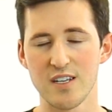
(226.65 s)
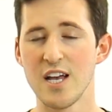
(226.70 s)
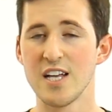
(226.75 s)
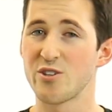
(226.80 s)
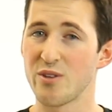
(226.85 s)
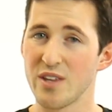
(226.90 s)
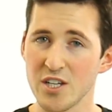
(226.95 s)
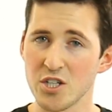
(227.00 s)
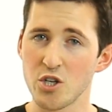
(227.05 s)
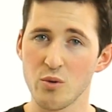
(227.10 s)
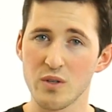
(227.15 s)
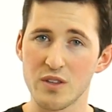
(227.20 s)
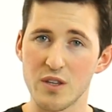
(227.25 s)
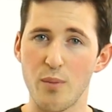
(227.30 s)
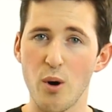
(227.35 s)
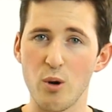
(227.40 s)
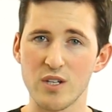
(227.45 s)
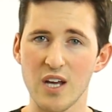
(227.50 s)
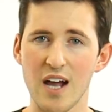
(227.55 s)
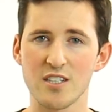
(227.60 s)
So the issue with the
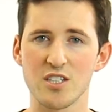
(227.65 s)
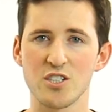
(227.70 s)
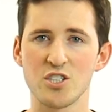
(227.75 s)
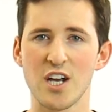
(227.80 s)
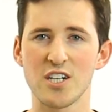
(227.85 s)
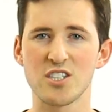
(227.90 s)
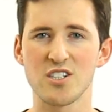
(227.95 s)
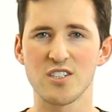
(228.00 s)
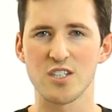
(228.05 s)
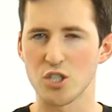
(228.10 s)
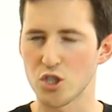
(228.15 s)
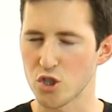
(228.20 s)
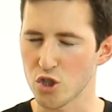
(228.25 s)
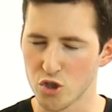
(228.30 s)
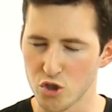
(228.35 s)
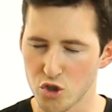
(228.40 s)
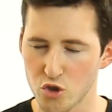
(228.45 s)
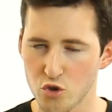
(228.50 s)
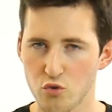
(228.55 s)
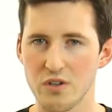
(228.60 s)
Botox injections is
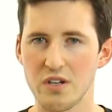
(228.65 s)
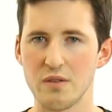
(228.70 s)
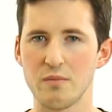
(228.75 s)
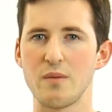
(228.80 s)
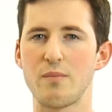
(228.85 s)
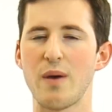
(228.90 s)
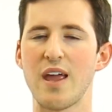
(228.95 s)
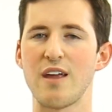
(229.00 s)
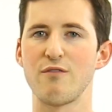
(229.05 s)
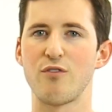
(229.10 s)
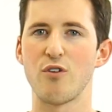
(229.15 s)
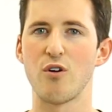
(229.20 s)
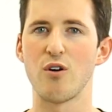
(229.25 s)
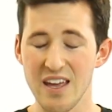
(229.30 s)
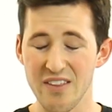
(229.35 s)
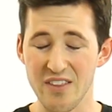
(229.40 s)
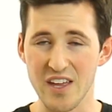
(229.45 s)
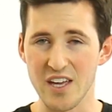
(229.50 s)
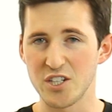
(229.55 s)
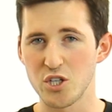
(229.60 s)
extremely painful.
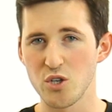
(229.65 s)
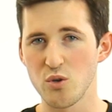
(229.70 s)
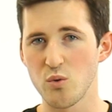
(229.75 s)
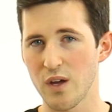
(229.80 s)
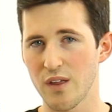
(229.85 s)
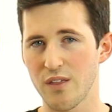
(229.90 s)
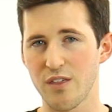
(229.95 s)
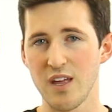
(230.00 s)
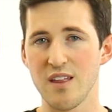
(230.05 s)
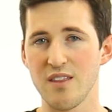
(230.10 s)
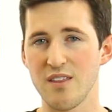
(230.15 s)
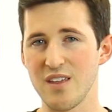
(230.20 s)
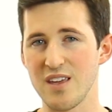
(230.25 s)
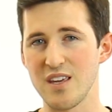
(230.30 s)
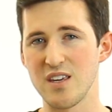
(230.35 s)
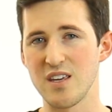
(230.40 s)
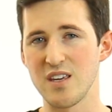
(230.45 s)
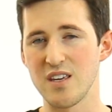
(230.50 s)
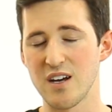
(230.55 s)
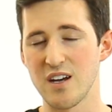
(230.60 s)
The issue with
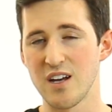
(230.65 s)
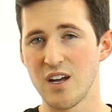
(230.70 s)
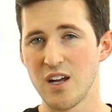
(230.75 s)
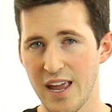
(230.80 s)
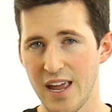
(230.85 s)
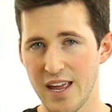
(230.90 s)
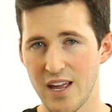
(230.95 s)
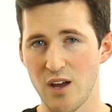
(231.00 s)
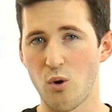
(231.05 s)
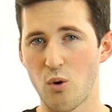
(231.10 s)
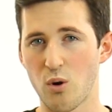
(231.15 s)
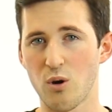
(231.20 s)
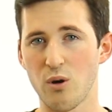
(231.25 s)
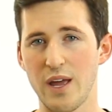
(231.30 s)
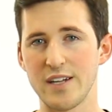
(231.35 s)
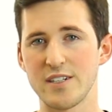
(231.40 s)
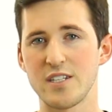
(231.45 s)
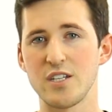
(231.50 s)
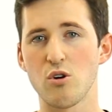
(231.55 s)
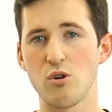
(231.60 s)
the oral
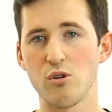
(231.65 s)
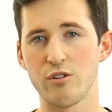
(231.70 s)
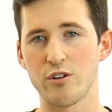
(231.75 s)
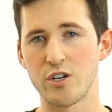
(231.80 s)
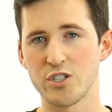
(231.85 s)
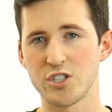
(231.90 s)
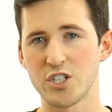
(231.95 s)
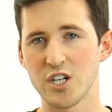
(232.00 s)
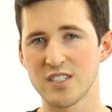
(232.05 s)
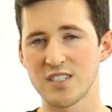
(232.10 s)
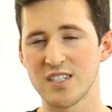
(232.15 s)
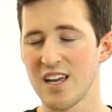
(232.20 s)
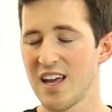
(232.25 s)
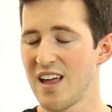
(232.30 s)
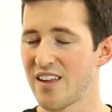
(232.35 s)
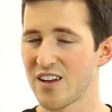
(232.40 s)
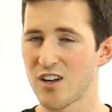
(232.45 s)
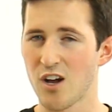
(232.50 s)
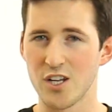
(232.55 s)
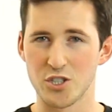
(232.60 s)
anticholinergics,
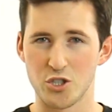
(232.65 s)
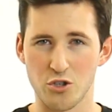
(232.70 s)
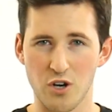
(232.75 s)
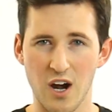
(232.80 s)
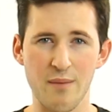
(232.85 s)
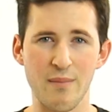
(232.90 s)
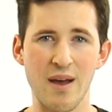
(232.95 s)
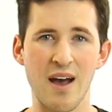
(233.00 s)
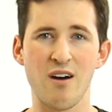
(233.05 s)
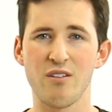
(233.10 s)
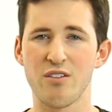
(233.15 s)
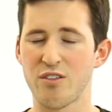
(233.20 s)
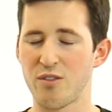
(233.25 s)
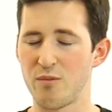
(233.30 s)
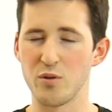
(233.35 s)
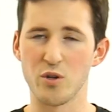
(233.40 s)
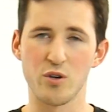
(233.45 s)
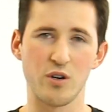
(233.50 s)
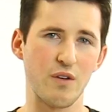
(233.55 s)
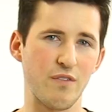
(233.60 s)
they cause dry mouth,
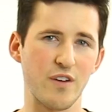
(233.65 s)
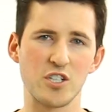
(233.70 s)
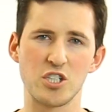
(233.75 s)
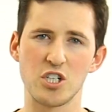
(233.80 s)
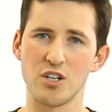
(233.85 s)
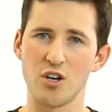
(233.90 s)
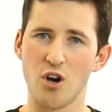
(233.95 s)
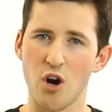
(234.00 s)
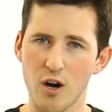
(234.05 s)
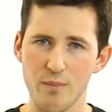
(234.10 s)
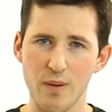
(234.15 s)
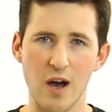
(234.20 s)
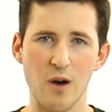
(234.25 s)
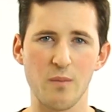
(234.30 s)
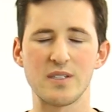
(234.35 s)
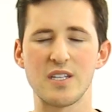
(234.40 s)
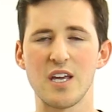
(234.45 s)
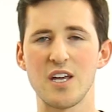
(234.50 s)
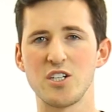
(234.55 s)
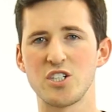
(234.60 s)
blurry vision, heart
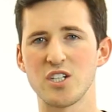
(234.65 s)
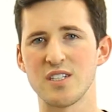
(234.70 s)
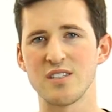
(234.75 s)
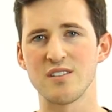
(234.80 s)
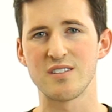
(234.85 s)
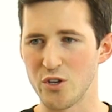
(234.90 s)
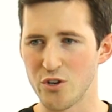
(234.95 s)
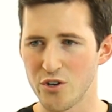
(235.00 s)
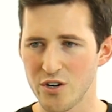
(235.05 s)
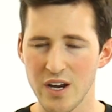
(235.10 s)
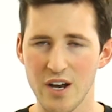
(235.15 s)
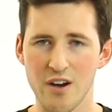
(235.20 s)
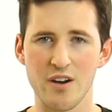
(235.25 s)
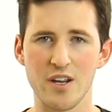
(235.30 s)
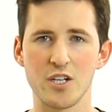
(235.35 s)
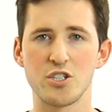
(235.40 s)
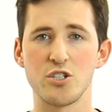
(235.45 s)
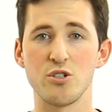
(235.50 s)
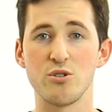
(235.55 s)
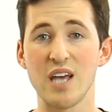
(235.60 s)
palpitations, urinary
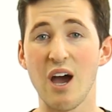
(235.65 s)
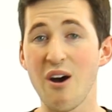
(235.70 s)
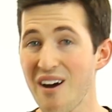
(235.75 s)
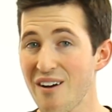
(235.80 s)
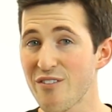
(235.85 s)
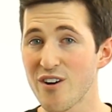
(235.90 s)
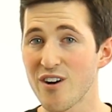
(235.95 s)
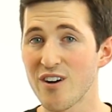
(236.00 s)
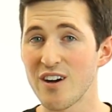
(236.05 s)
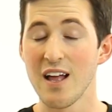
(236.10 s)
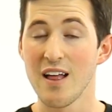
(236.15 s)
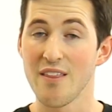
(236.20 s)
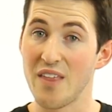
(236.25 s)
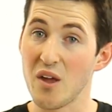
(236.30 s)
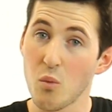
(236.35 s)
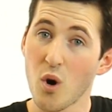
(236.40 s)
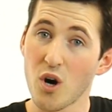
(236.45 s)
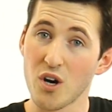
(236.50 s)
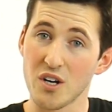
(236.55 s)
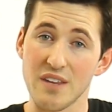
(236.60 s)
issues. However, they
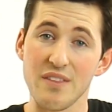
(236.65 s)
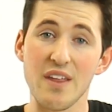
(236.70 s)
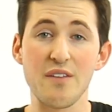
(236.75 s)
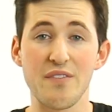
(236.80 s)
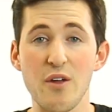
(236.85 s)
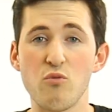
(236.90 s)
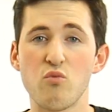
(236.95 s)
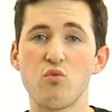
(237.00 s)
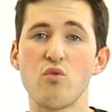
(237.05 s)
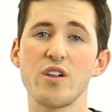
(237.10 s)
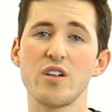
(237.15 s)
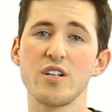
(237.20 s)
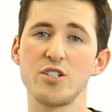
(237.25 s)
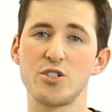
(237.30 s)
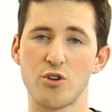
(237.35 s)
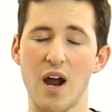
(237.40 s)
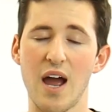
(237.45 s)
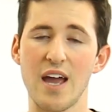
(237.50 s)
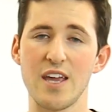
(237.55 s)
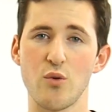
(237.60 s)
work and they really
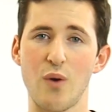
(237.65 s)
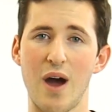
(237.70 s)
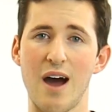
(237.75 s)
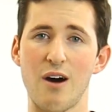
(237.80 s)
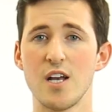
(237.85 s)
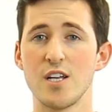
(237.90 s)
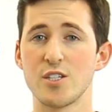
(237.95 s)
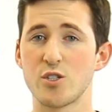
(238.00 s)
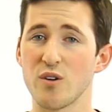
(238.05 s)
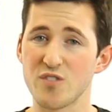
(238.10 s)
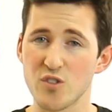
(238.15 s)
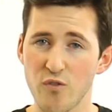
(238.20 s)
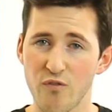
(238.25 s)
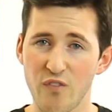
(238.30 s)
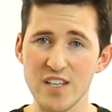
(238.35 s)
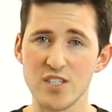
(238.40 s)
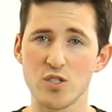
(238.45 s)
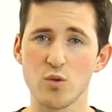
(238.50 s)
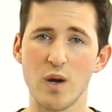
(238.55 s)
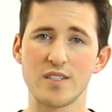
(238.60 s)
dry you out. So if
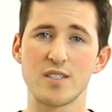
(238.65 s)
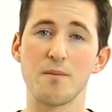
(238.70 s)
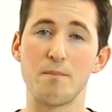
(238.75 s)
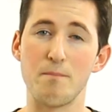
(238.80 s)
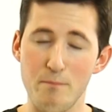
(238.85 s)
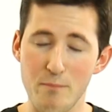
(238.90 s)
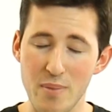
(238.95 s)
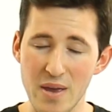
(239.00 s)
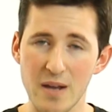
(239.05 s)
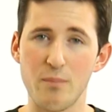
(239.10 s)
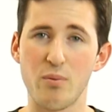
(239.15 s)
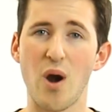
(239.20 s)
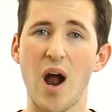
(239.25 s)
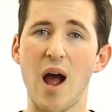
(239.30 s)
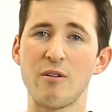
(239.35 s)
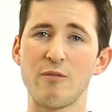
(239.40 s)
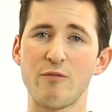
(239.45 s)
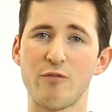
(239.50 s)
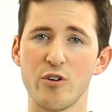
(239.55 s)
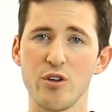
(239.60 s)
face sweat's a big
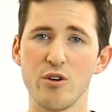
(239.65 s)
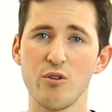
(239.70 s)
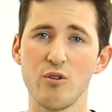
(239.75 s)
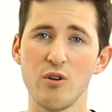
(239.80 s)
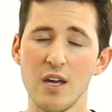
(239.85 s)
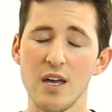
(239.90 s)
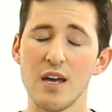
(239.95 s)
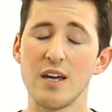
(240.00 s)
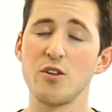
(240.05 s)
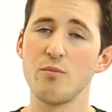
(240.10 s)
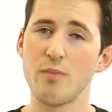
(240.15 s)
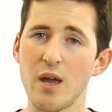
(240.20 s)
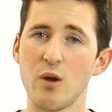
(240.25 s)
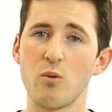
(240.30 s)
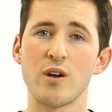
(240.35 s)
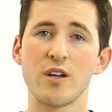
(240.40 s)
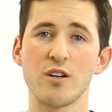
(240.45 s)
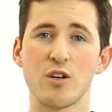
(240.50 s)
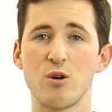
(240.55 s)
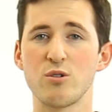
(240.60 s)
problem for you, you
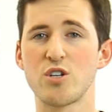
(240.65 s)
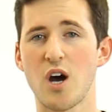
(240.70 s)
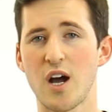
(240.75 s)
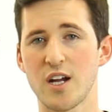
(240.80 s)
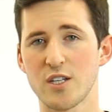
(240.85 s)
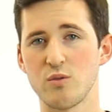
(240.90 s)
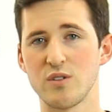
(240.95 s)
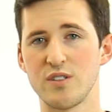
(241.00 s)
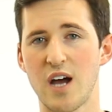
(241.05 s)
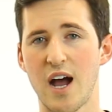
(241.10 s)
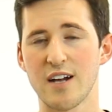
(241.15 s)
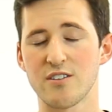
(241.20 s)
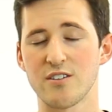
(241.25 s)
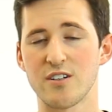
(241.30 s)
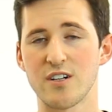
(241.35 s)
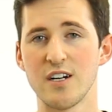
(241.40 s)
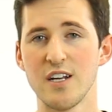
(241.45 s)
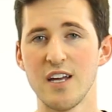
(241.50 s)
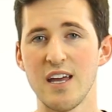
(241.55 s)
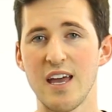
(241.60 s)
want to go talk to a
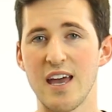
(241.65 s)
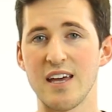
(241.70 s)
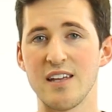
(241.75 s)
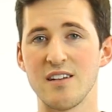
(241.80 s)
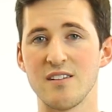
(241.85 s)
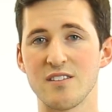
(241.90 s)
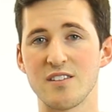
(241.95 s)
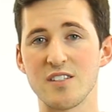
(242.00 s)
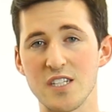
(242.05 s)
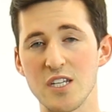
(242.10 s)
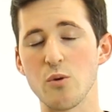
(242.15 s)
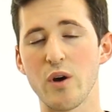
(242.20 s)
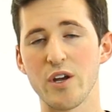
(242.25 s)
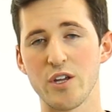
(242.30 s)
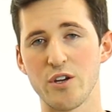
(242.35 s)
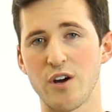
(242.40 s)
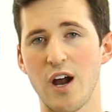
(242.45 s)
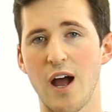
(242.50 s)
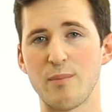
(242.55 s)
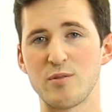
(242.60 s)
doctor and see what
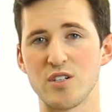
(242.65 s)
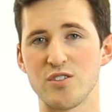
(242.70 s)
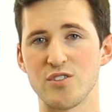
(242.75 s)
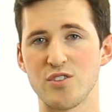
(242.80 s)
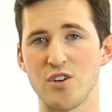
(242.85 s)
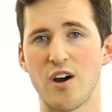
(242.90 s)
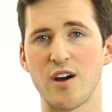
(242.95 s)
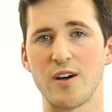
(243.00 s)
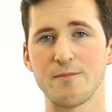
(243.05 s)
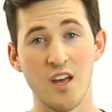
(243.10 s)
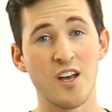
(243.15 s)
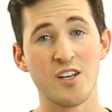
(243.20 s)
your options are.